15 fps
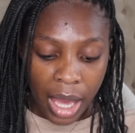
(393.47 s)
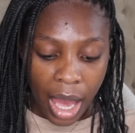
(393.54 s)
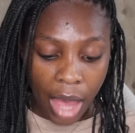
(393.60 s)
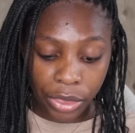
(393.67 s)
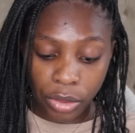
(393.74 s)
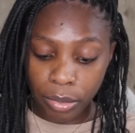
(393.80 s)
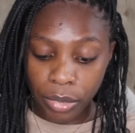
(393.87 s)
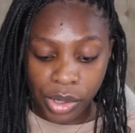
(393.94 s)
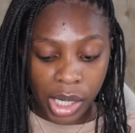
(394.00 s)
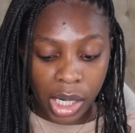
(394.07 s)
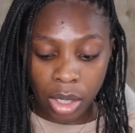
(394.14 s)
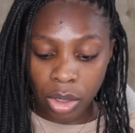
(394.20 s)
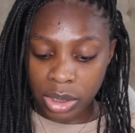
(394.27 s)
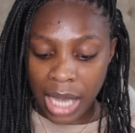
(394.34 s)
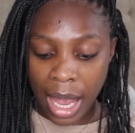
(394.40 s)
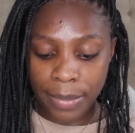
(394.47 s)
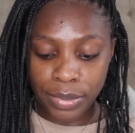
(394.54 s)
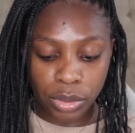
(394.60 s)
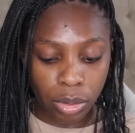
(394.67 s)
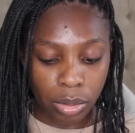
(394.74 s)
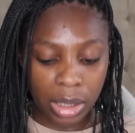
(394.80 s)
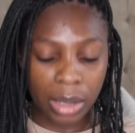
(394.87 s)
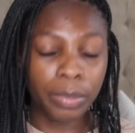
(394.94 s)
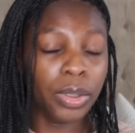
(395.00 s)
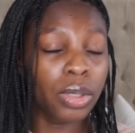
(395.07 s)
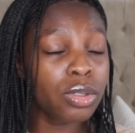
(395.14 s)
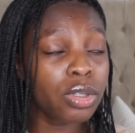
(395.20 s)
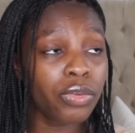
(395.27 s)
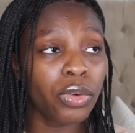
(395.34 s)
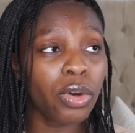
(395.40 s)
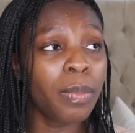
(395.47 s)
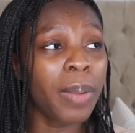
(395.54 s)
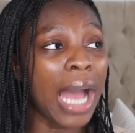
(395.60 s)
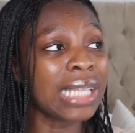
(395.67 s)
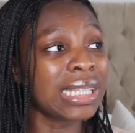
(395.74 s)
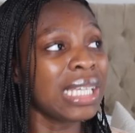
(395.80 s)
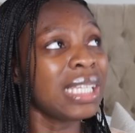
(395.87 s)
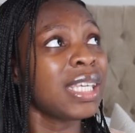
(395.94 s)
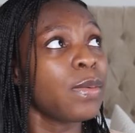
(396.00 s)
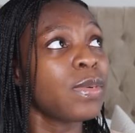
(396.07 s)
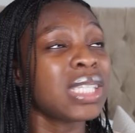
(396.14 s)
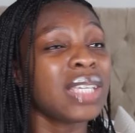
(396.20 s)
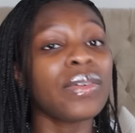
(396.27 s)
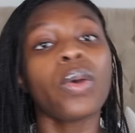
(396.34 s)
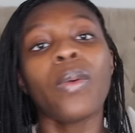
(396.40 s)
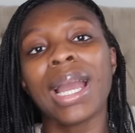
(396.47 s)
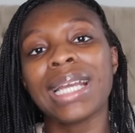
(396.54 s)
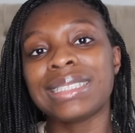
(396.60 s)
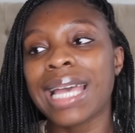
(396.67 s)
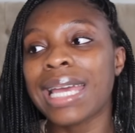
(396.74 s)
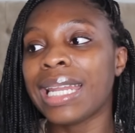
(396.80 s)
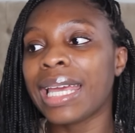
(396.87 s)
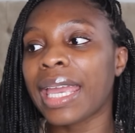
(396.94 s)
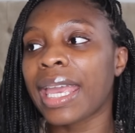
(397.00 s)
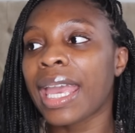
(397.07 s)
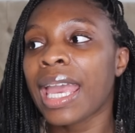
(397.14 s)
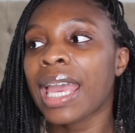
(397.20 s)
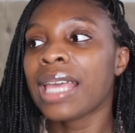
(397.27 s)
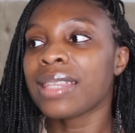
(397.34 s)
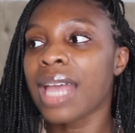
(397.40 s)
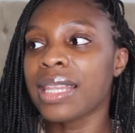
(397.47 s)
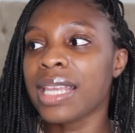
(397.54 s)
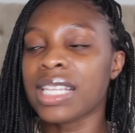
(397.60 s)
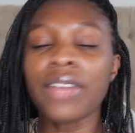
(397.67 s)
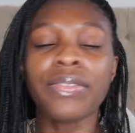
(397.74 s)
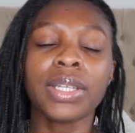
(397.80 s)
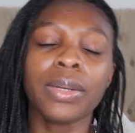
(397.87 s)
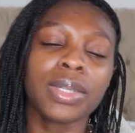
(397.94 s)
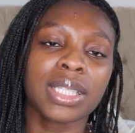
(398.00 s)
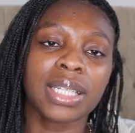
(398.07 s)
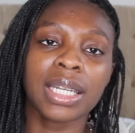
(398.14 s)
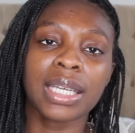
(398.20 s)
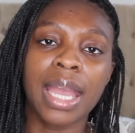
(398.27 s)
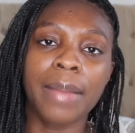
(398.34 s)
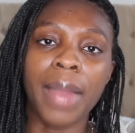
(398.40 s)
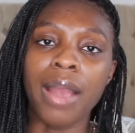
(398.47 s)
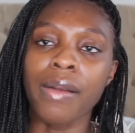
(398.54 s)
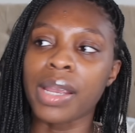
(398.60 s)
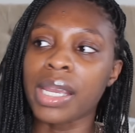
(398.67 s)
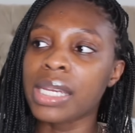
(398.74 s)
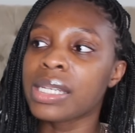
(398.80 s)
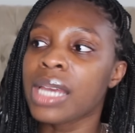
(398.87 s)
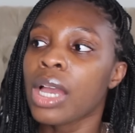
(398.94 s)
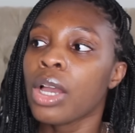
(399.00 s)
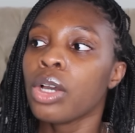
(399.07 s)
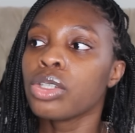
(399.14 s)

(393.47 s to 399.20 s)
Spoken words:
I thought Maria looked absolutely beautiful, but I think he was even quite telling that they definitely wasn't going to get married.